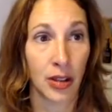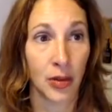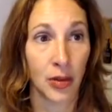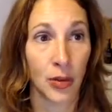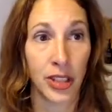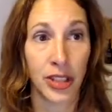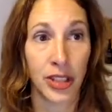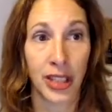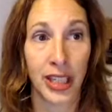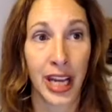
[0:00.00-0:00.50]

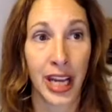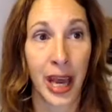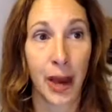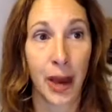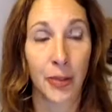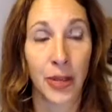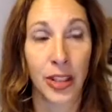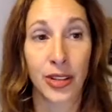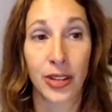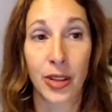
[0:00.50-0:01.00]
What's going to
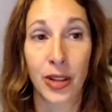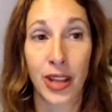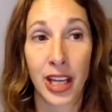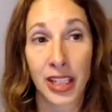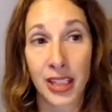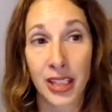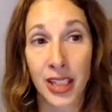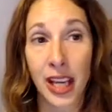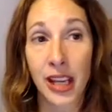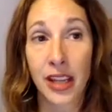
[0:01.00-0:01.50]
happen? So
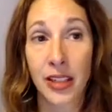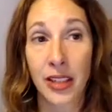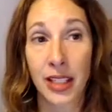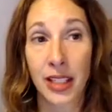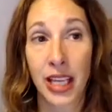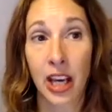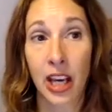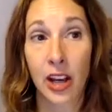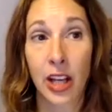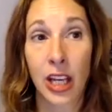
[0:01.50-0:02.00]
that's kind of
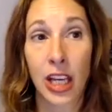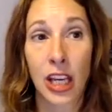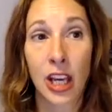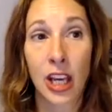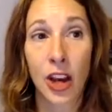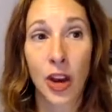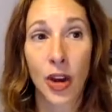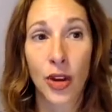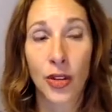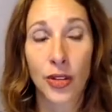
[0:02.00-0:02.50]
scary.
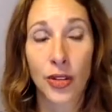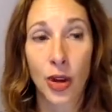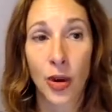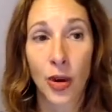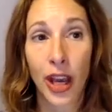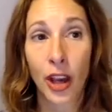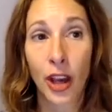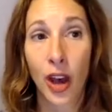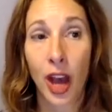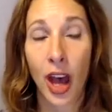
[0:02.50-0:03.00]
So
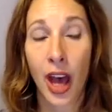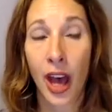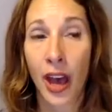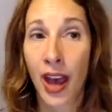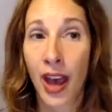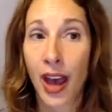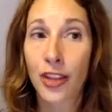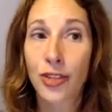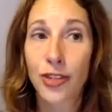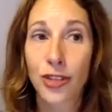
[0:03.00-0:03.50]
I
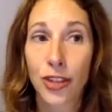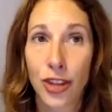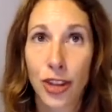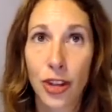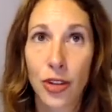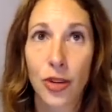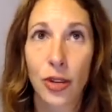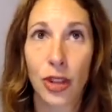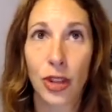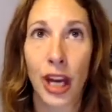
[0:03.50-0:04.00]
ask
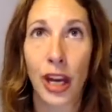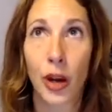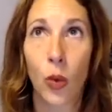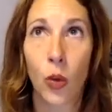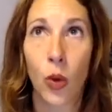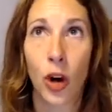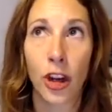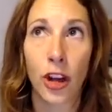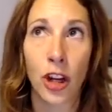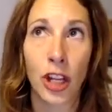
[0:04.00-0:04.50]
you, like,
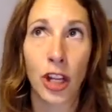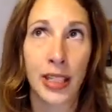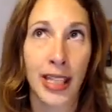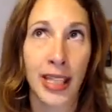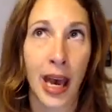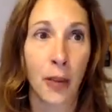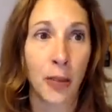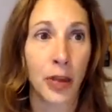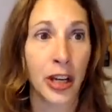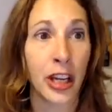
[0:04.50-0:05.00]
what is
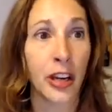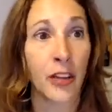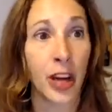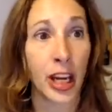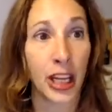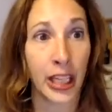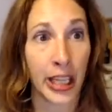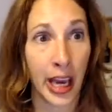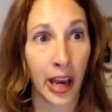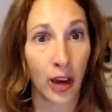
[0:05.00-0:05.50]
happening
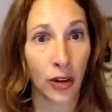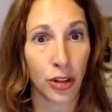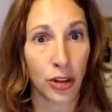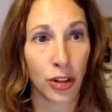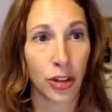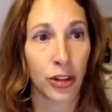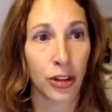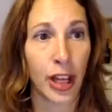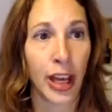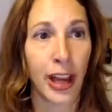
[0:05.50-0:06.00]
right now in
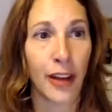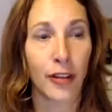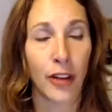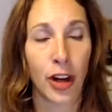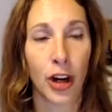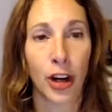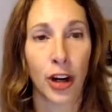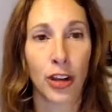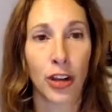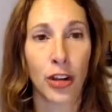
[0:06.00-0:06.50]
your life?
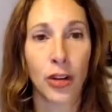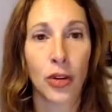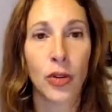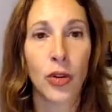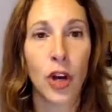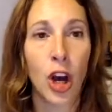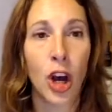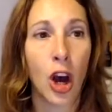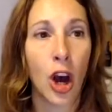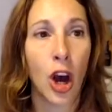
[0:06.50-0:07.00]
Are
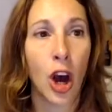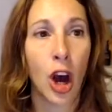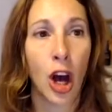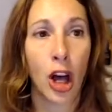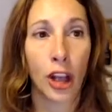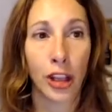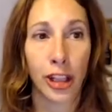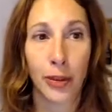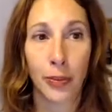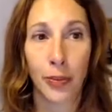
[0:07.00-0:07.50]
you
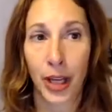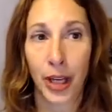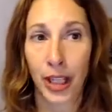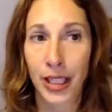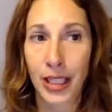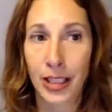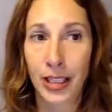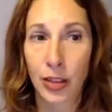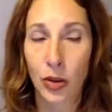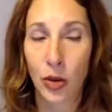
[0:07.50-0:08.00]
hauling
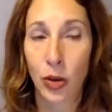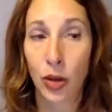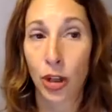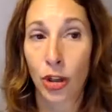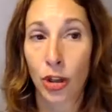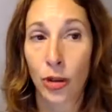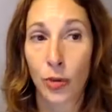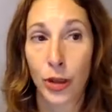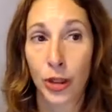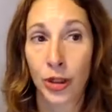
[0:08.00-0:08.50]
buckets, or are
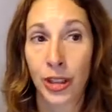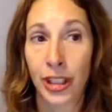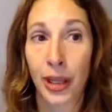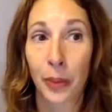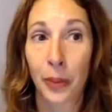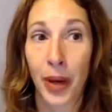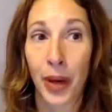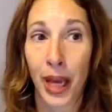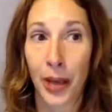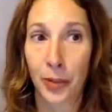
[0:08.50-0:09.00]
you building
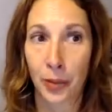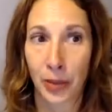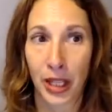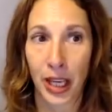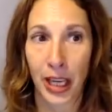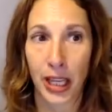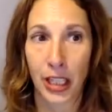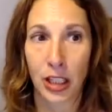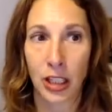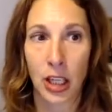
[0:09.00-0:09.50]
a
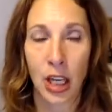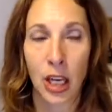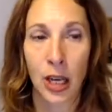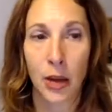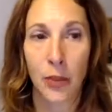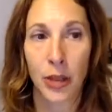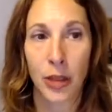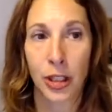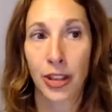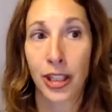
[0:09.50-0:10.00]
pipeline?
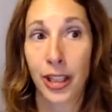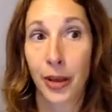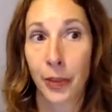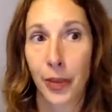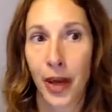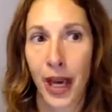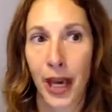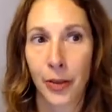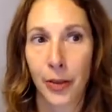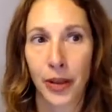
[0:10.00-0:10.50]
Building a
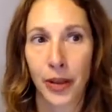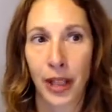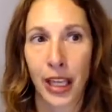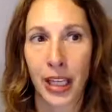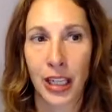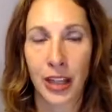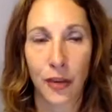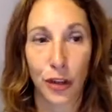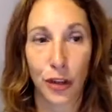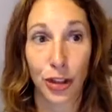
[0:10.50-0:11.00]

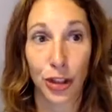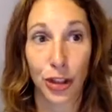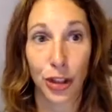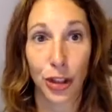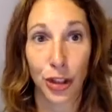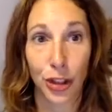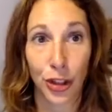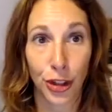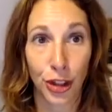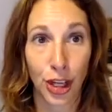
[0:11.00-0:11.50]
pipeline for
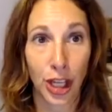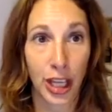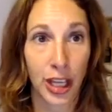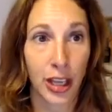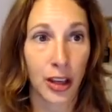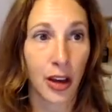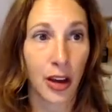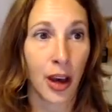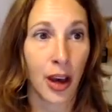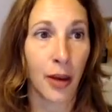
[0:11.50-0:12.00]

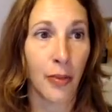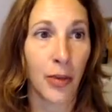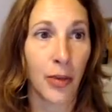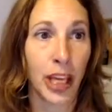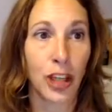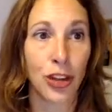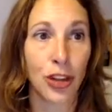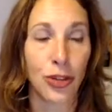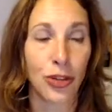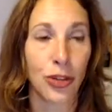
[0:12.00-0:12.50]
security,
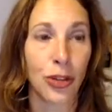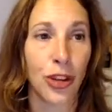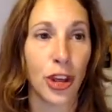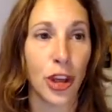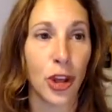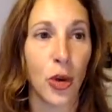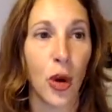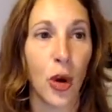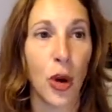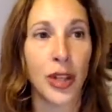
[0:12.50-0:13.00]
making sure that
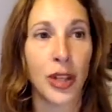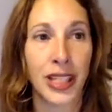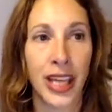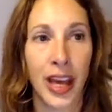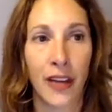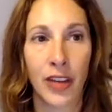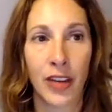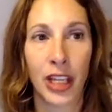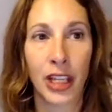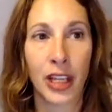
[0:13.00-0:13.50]
you always
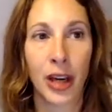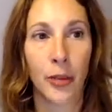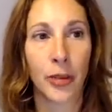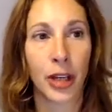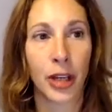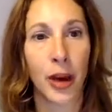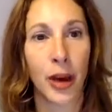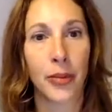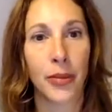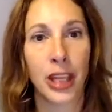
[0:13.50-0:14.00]
have income
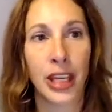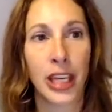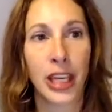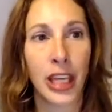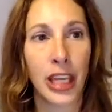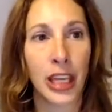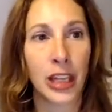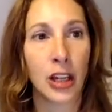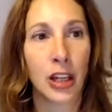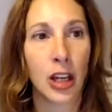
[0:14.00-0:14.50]
coming
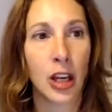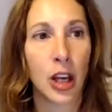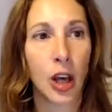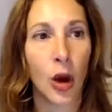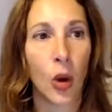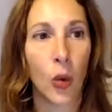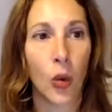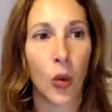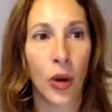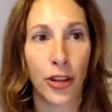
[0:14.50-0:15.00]
in,
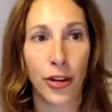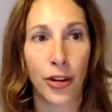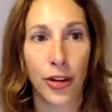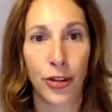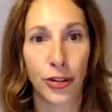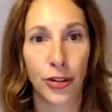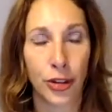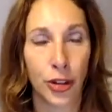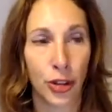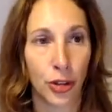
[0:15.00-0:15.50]

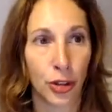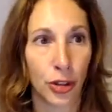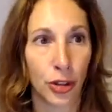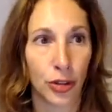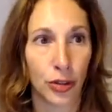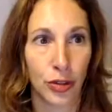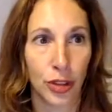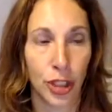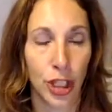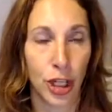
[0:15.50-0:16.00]
whether
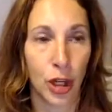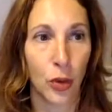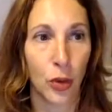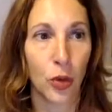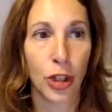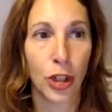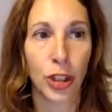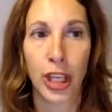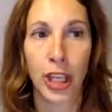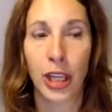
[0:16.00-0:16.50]
you're
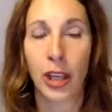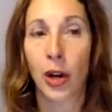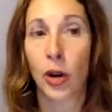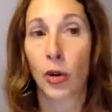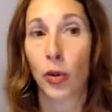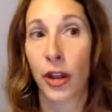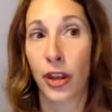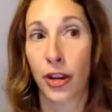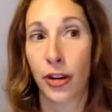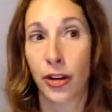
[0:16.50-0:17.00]
working or
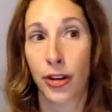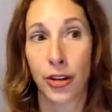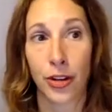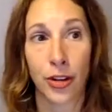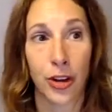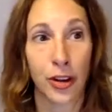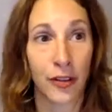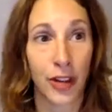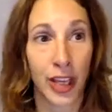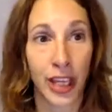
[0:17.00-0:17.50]
whether
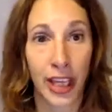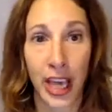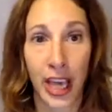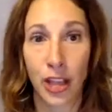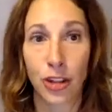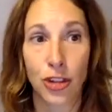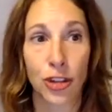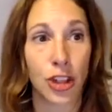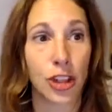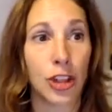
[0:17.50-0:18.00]
you're on
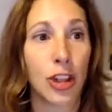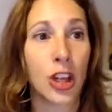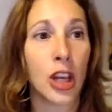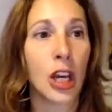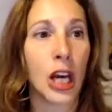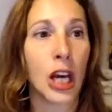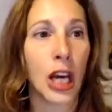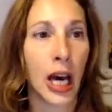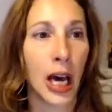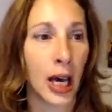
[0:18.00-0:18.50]
vacation,
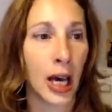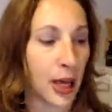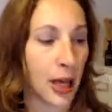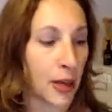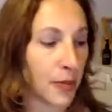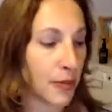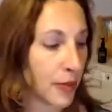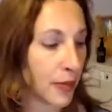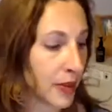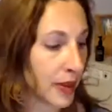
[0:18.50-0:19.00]

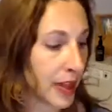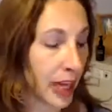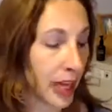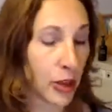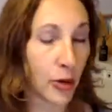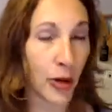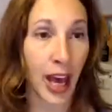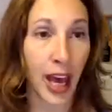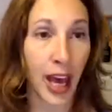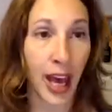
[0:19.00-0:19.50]

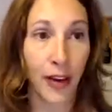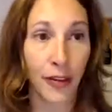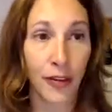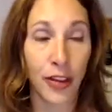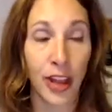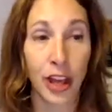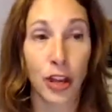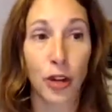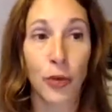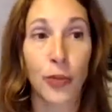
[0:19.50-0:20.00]

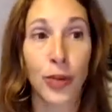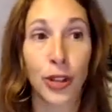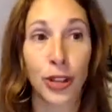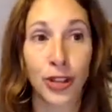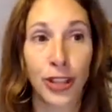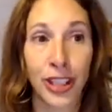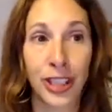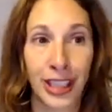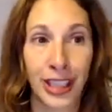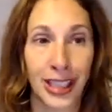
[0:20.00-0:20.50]
that you're
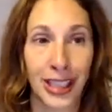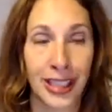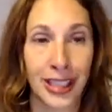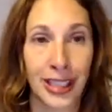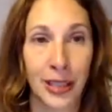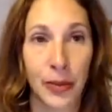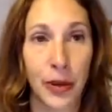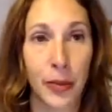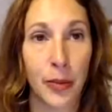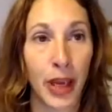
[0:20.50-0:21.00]
building this
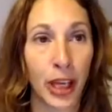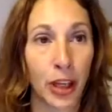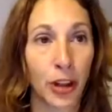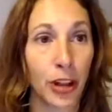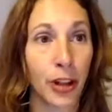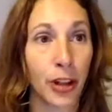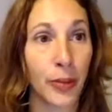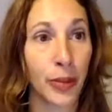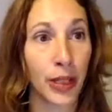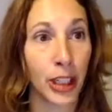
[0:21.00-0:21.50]
to bigger
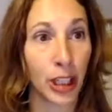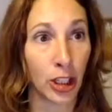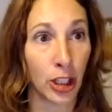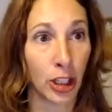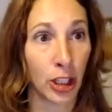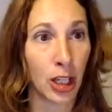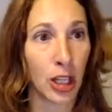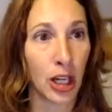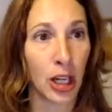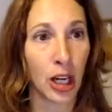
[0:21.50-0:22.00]
and
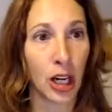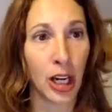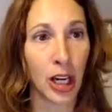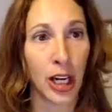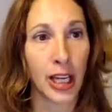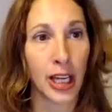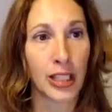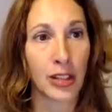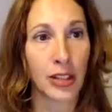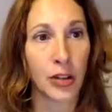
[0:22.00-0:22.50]
bigger. All
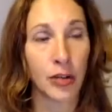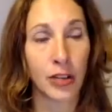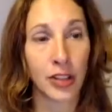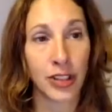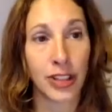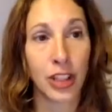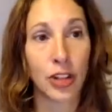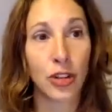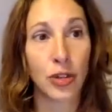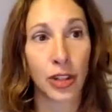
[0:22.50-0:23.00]
right, so
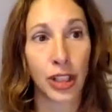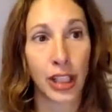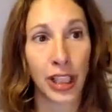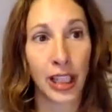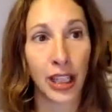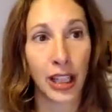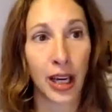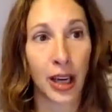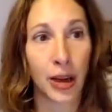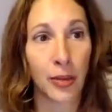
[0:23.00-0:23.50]
residual
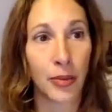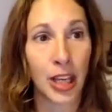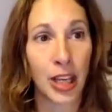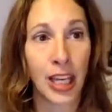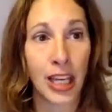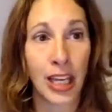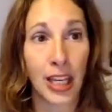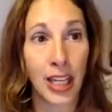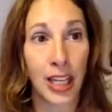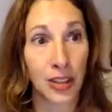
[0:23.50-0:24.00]
income
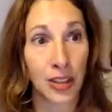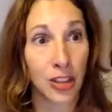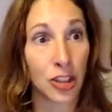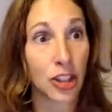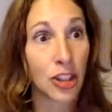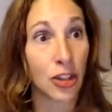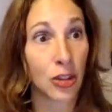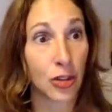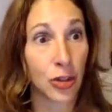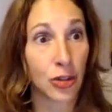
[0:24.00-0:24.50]
is
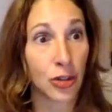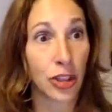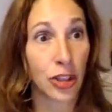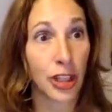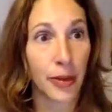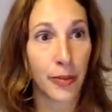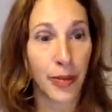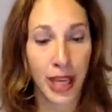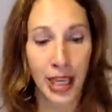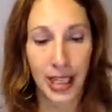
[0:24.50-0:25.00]
just truly
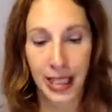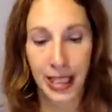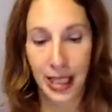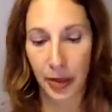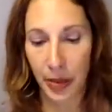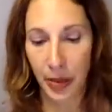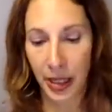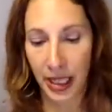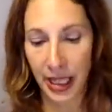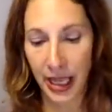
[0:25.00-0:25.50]

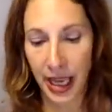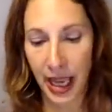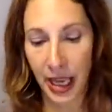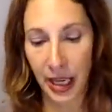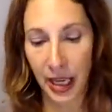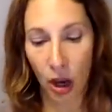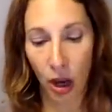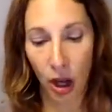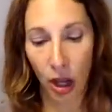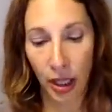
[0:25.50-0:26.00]
amazing. But
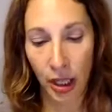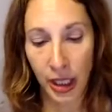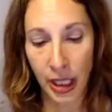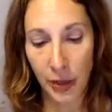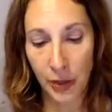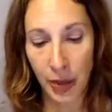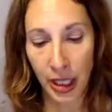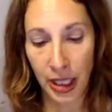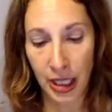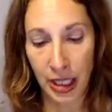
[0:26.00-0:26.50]
again,
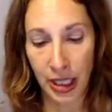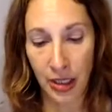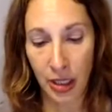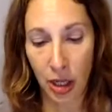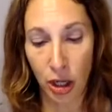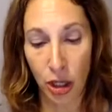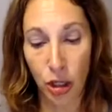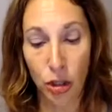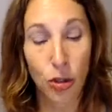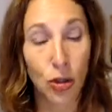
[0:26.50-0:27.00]
hauling buckets,
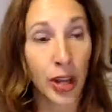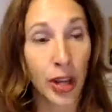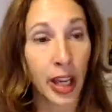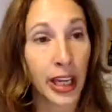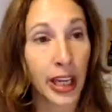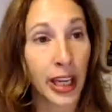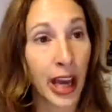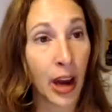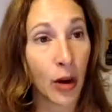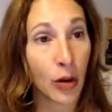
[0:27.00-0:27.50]
are you
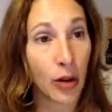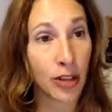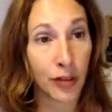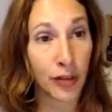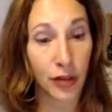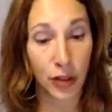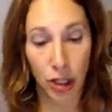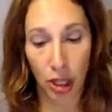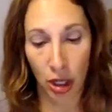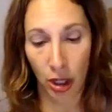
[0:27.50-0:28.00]
trading hours
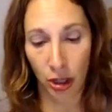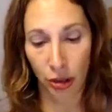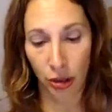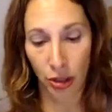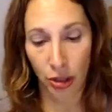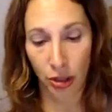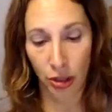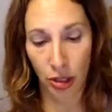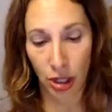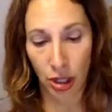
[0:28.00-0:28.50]
for
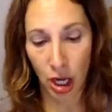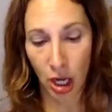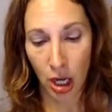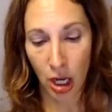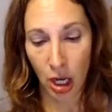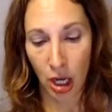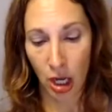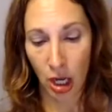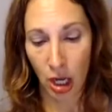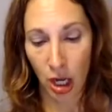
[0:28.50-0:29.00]
dollars?
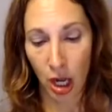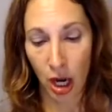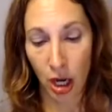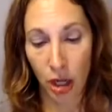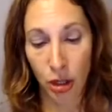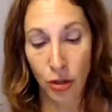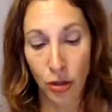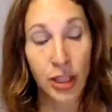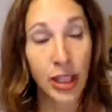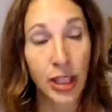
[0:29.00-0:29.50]
Are
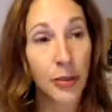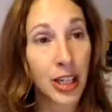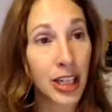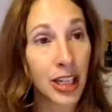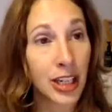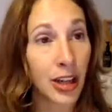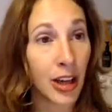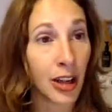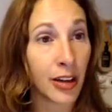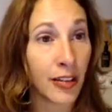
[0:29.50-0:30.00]
you
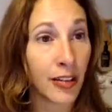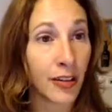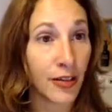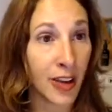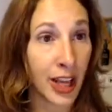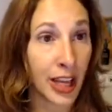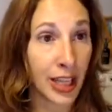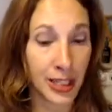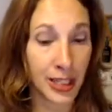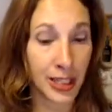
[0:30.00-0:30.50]
limited on
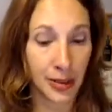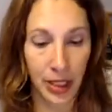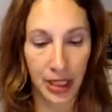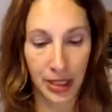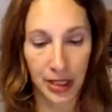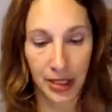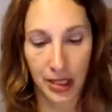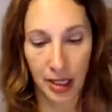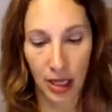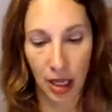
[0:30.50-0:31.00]

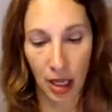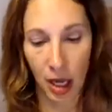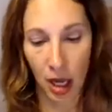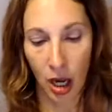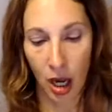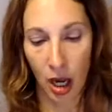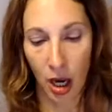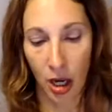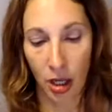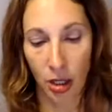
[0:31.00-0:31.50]
advancements?
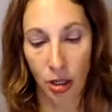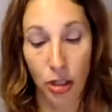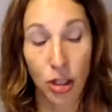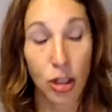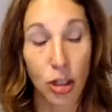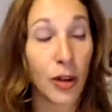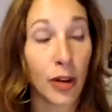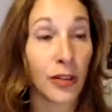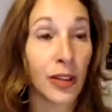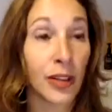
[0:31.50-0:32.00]
Do
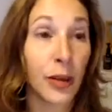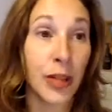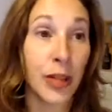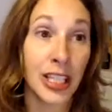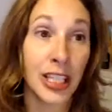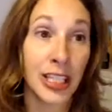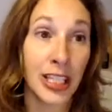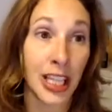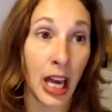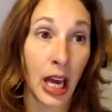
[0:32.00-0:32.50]
you have
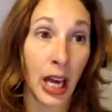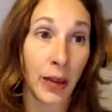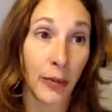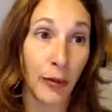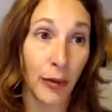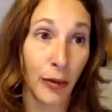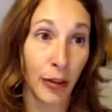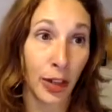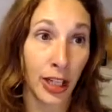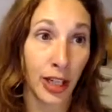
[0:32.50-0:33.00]
limited
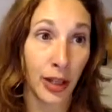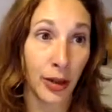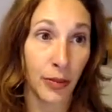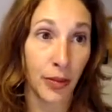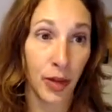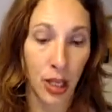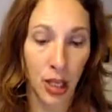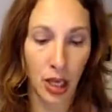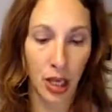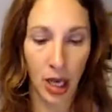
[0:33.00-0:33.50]
time
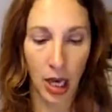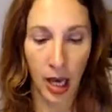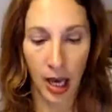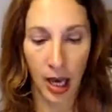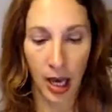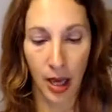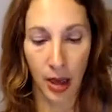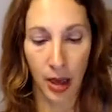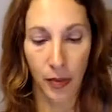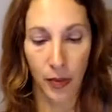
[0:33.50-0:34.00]
freedom?
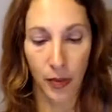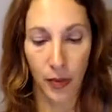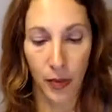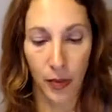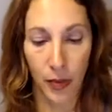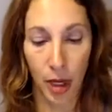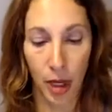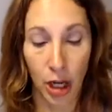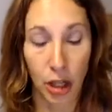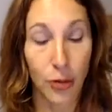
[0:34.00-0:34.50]

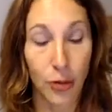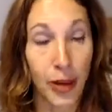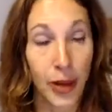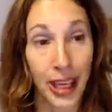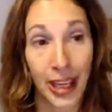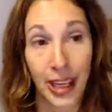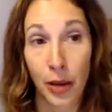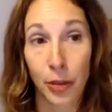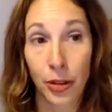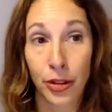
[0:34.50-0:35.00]
Are you
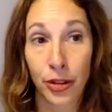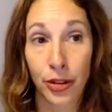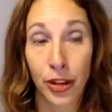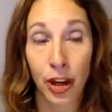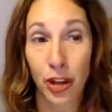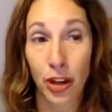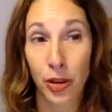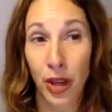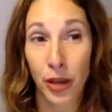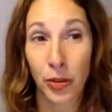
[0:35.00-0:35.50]
able
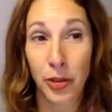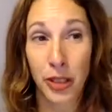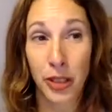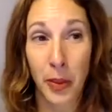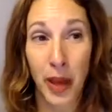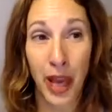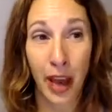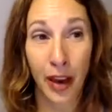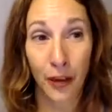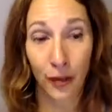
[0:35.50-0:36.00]
to
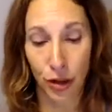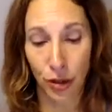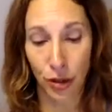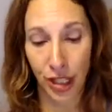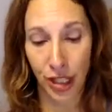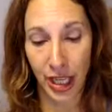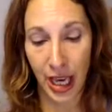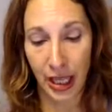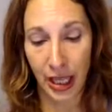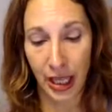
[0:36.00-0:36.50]
pay off your
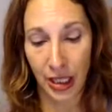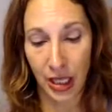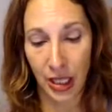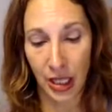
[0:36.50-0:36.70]
debt?